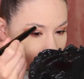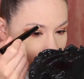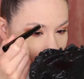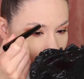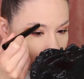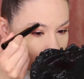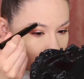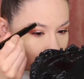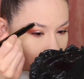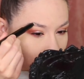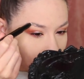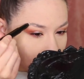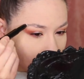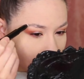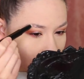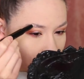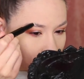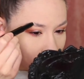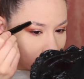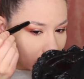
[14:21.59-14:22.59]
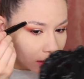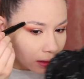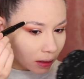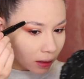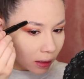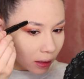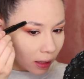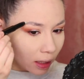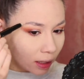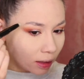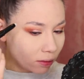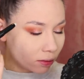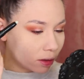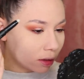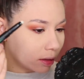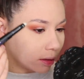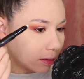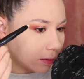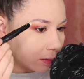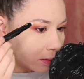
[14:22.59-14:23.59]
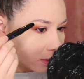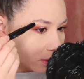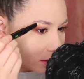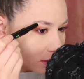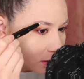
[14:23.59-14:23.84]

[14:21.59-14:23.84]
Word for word: Ooh. I don't know.